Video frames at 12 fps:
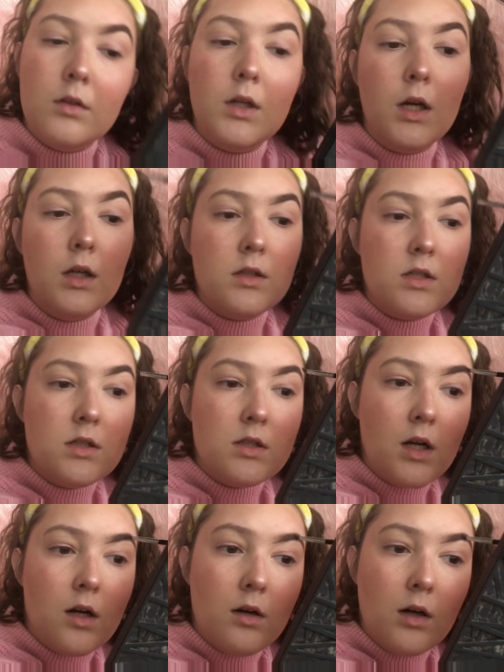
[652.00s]
Because
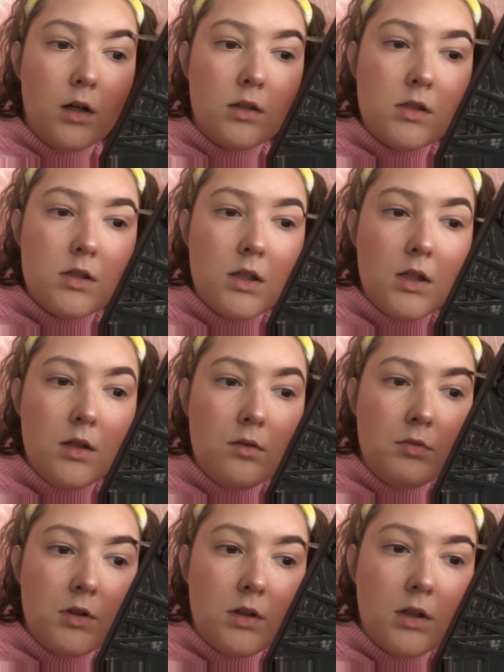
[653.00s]
it's kind of hard to see
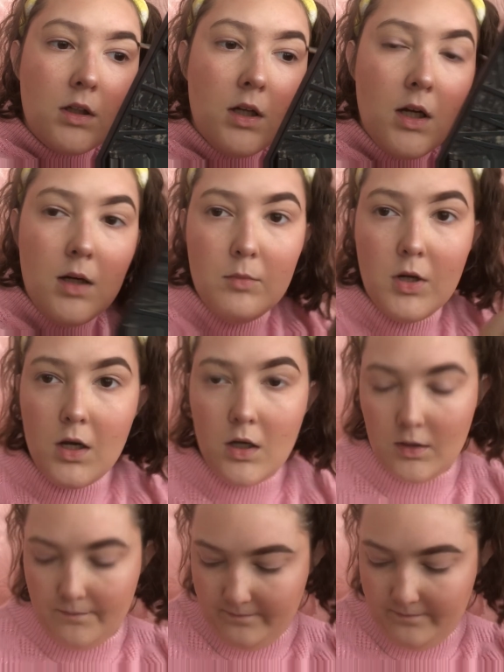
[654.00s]
with the camera